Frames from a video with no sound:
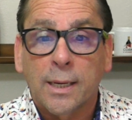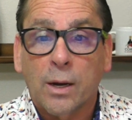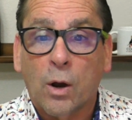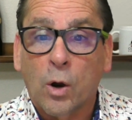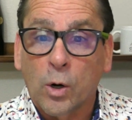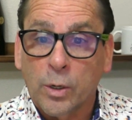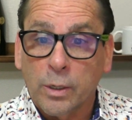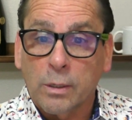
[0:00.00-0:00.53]

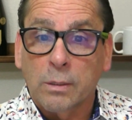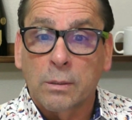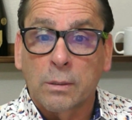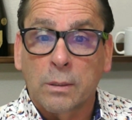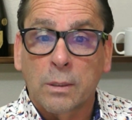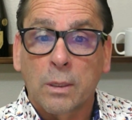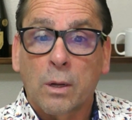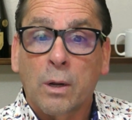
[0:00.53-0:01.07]

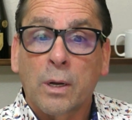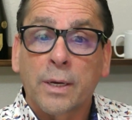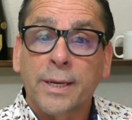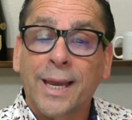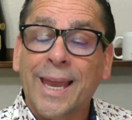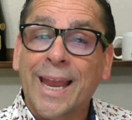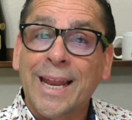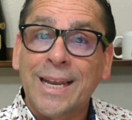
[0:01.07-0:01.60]
article on
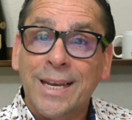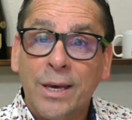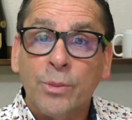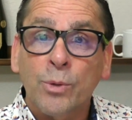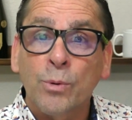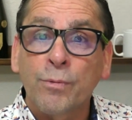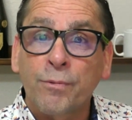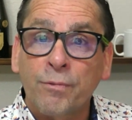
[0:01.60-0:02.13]

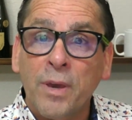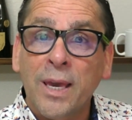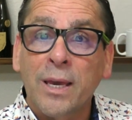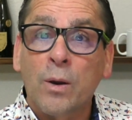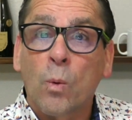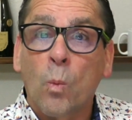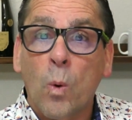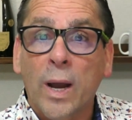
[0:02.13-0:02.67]
another fake
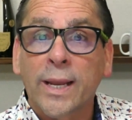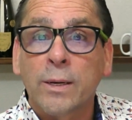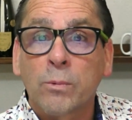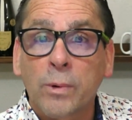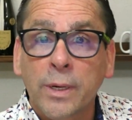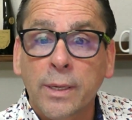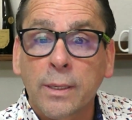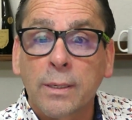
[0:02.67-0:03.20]
wine
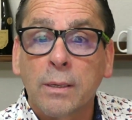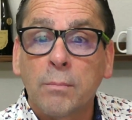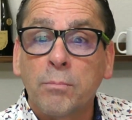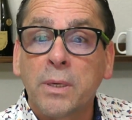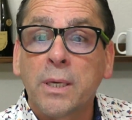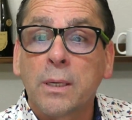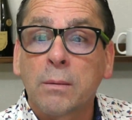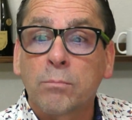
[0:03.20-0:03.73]
ring
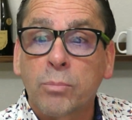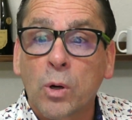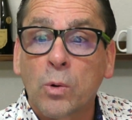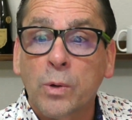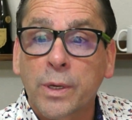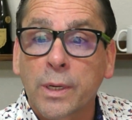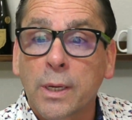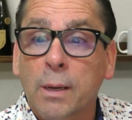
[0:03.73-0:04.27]
being
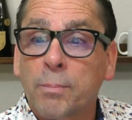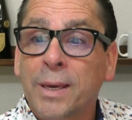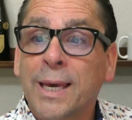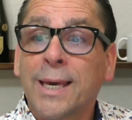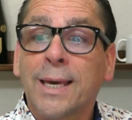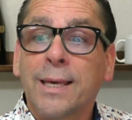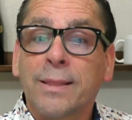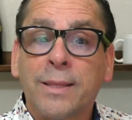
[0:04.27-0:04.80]
broken up.
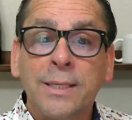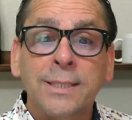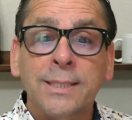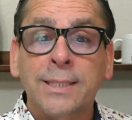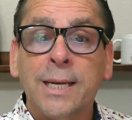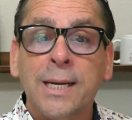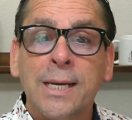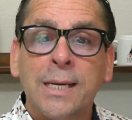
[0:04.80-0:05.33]
This
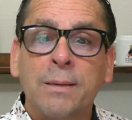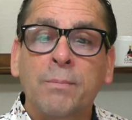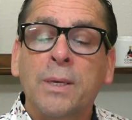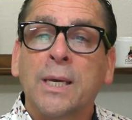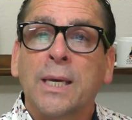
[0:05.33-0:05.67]
time,